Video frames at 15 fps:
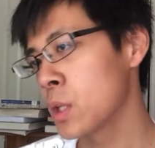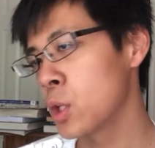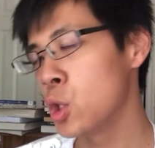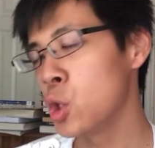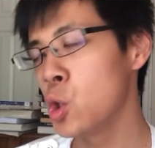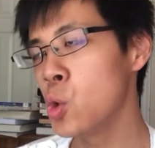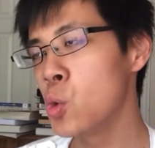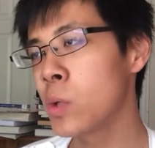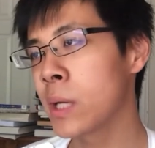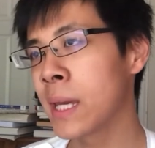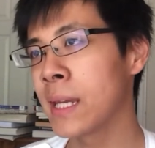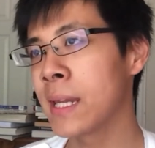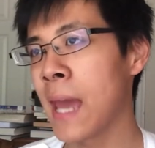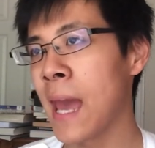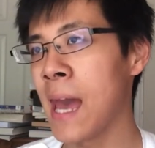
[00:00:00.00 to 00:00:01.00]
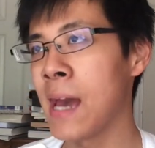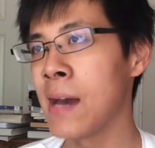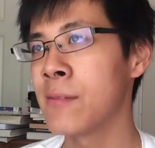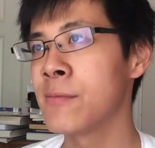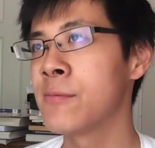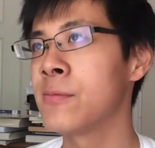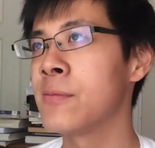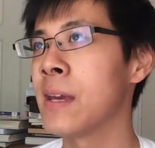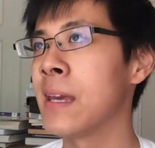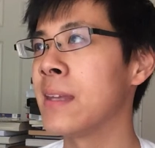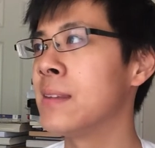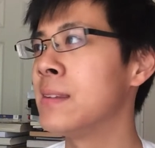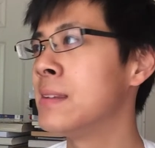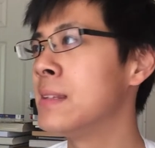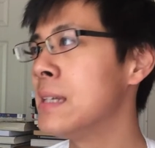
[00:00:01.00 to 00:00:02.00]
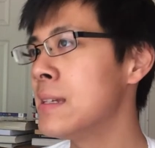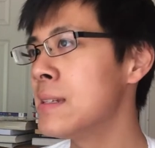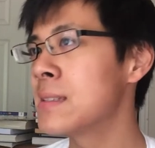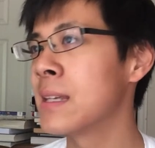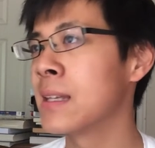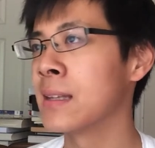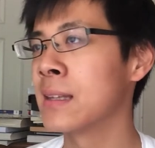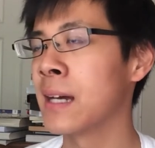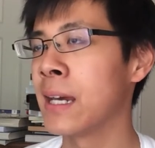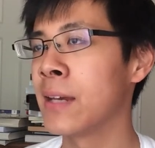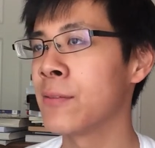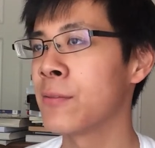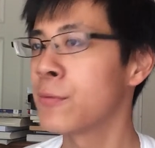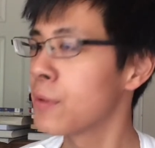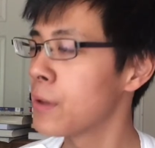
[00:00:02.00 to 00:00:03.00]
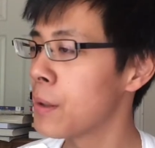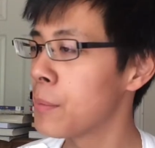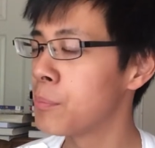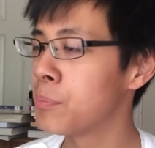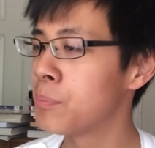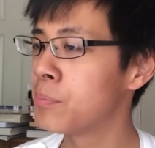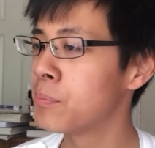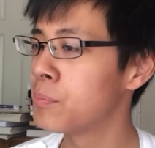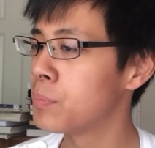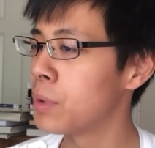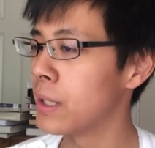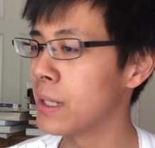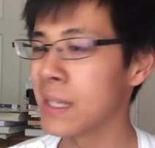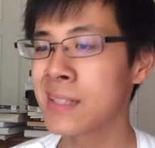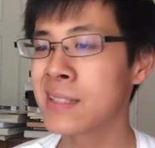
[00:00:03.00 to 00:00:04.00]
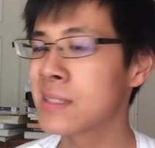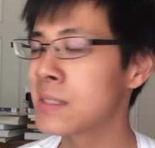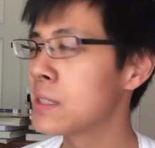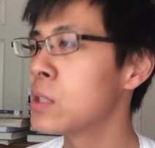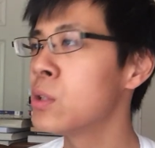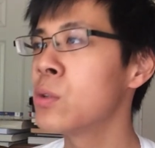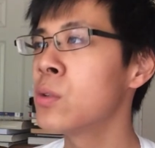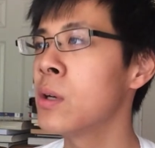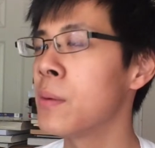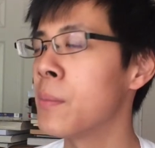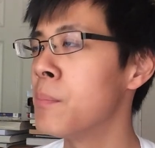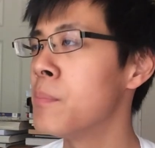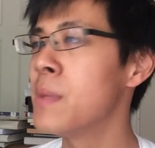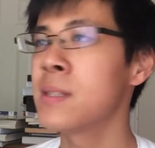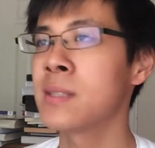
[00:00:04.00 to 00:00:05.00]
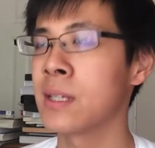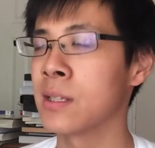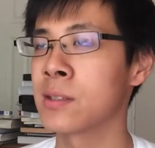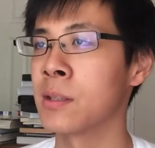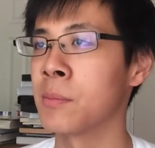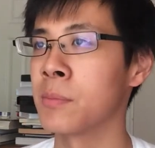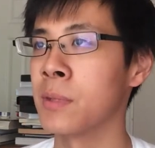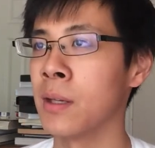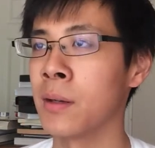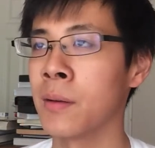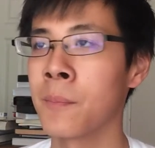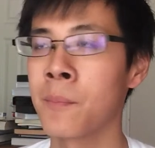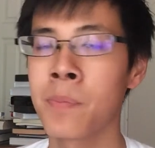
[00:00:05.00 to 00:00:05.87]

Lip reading: you can have a decent life, but it's still missing something.